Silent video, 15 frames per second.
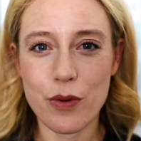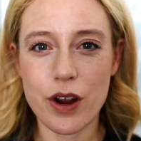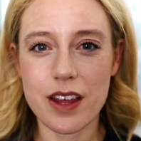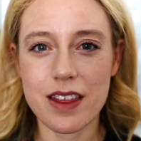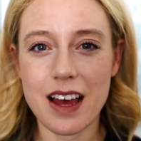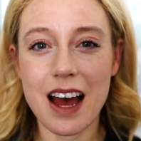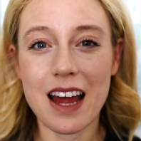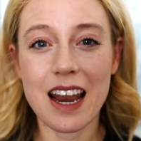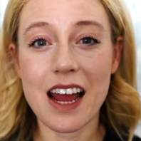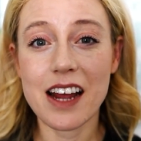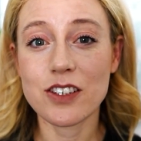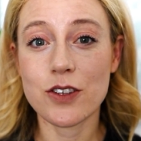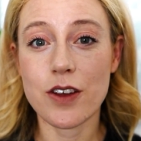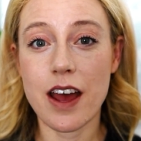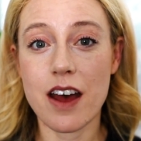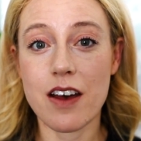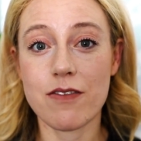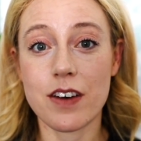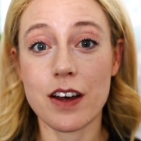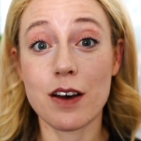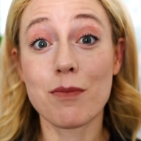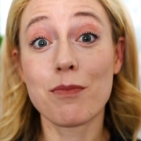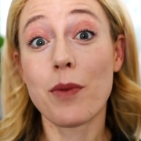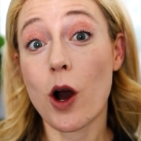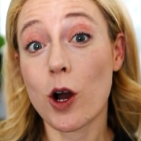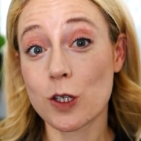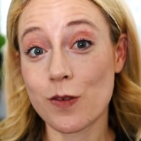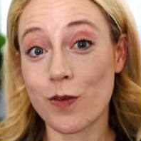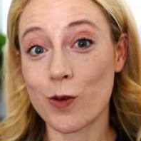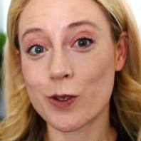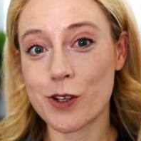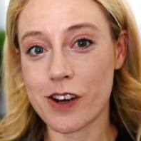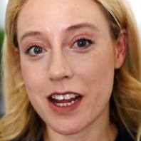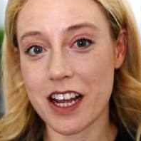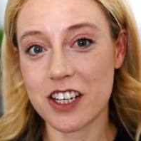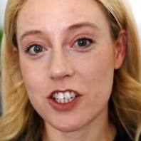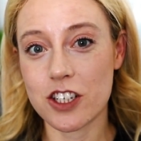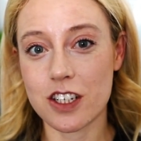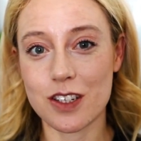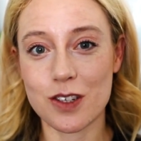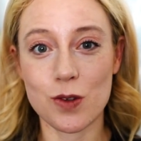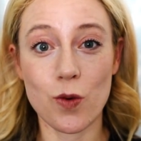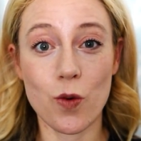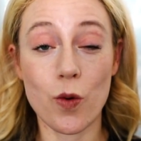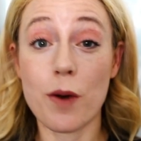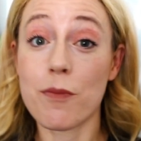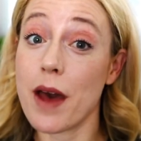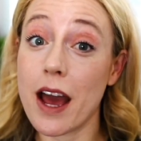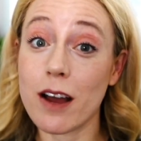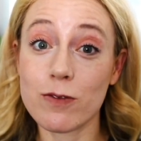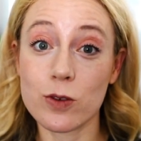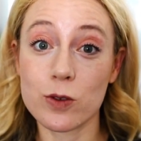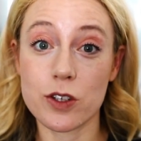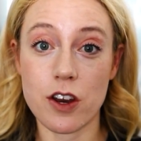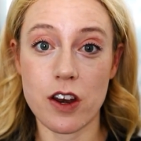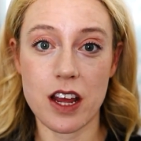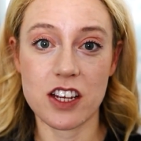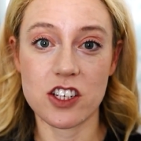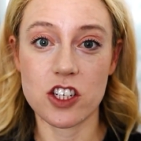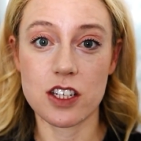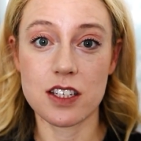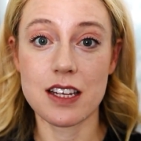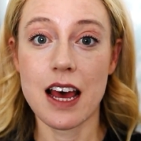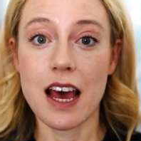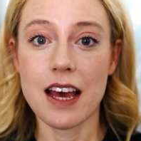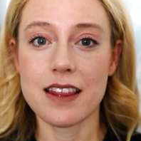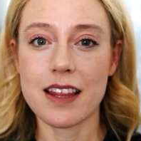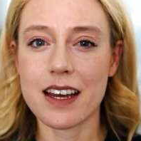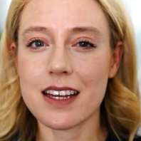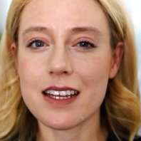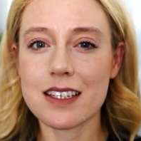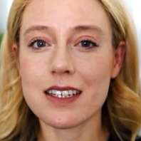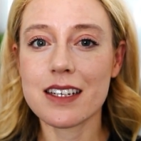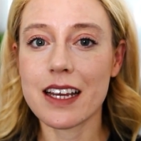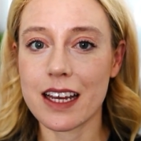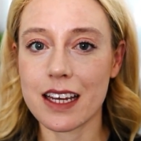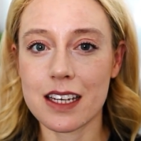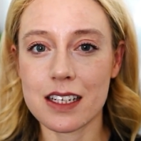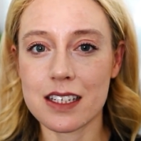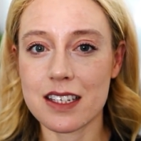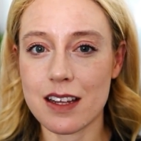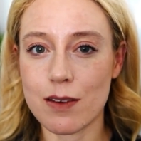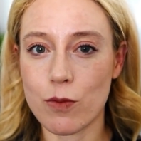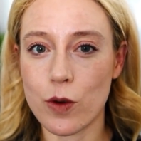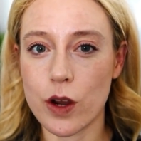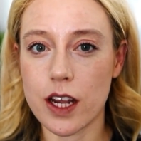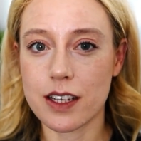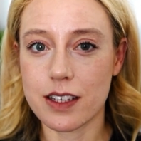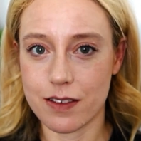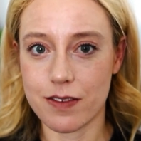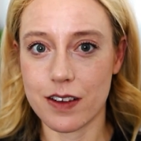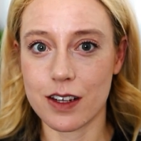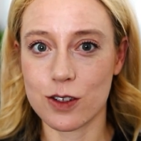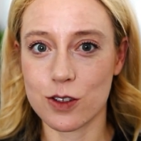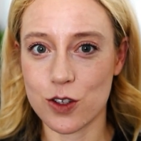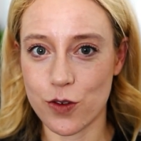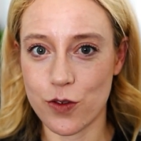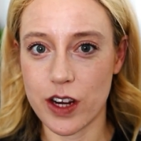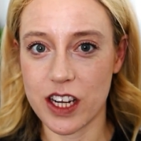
breath, I like to have a box for donations or a bag for donations that isn't hidden somewhere difficult to